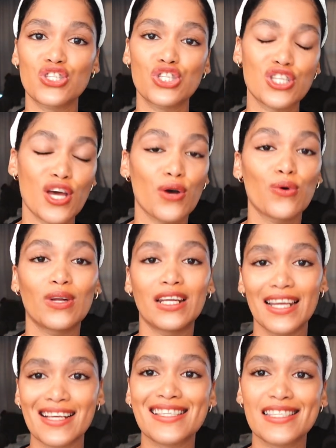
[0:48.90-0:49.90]
And
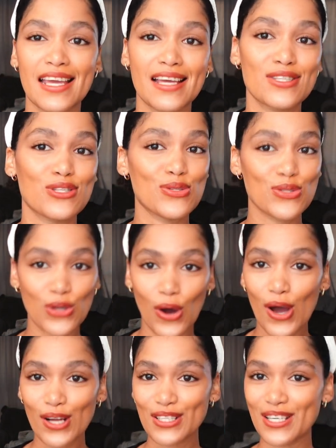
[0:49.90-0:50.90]
so let's get
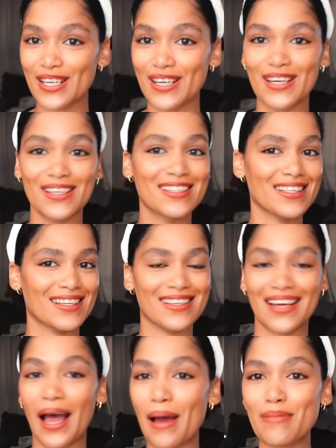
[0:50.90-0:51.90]

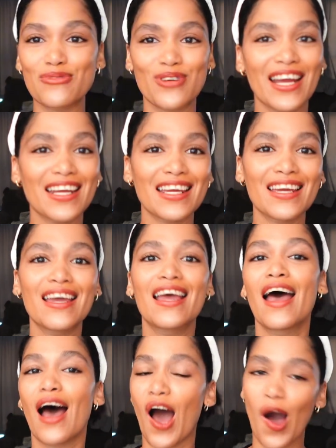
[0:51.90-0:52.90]
started. I'm
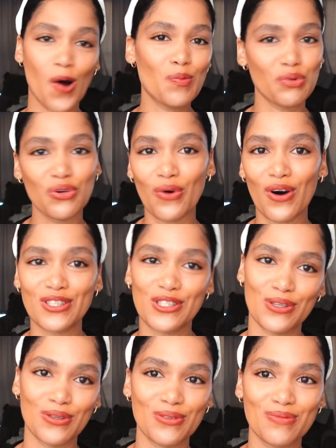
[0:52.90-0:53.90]
ready. I hope
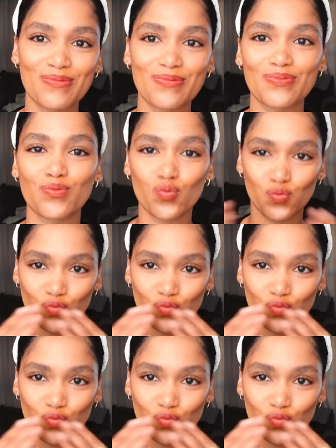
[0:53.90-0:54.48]
you are too.